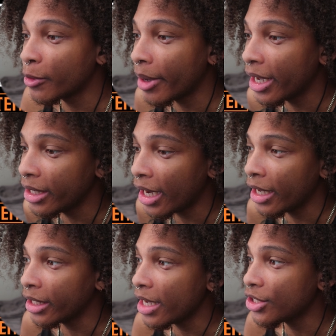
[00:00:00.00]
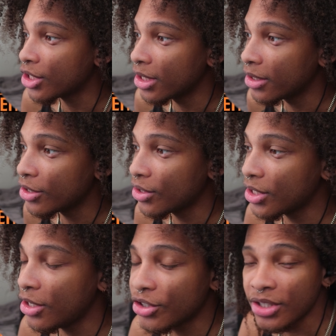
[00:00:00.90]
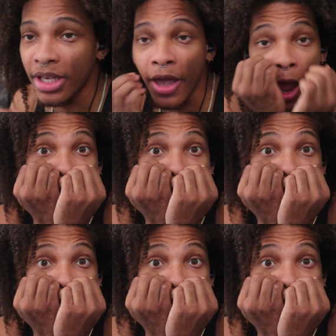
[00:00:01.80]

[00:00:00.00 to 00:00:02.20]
for my annihilation. Did you see her? She said,